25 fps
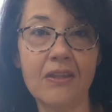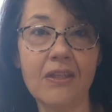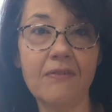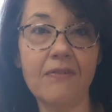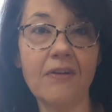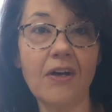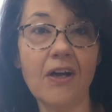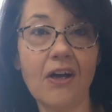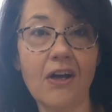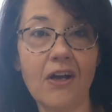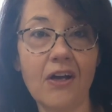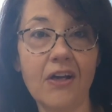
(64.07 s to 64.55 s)

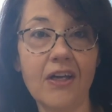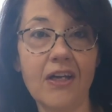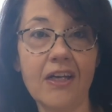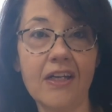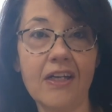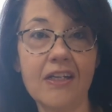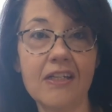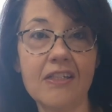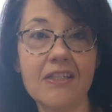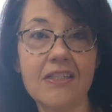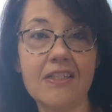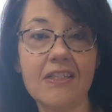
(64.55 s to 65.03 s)
of
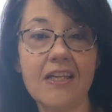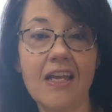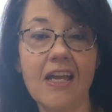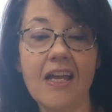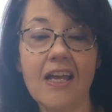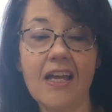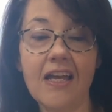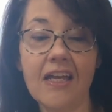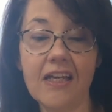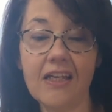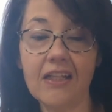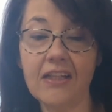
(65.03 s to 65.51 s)
August
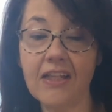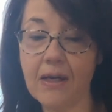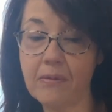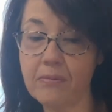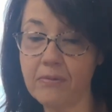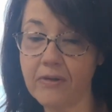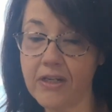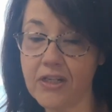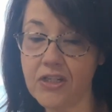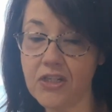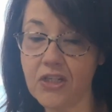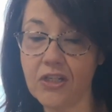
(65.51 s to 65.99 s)
a
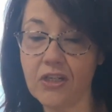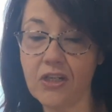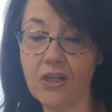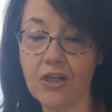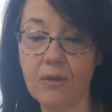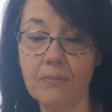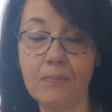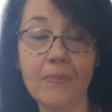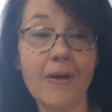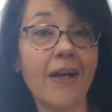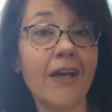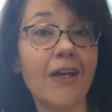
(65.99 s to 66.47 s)
collaboration
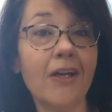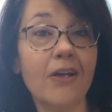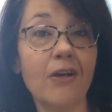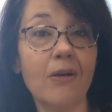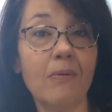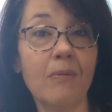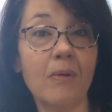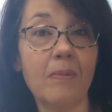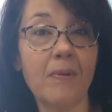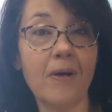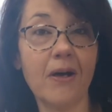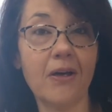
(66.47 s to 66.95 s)
called My
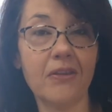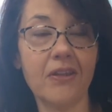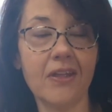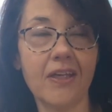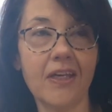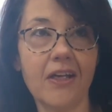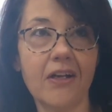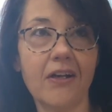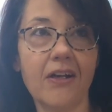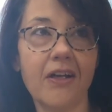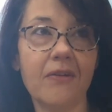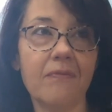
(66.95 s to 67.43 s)
Home
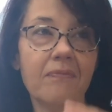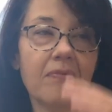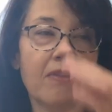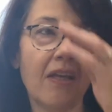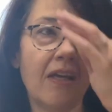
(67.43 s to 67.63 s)
Apothecary.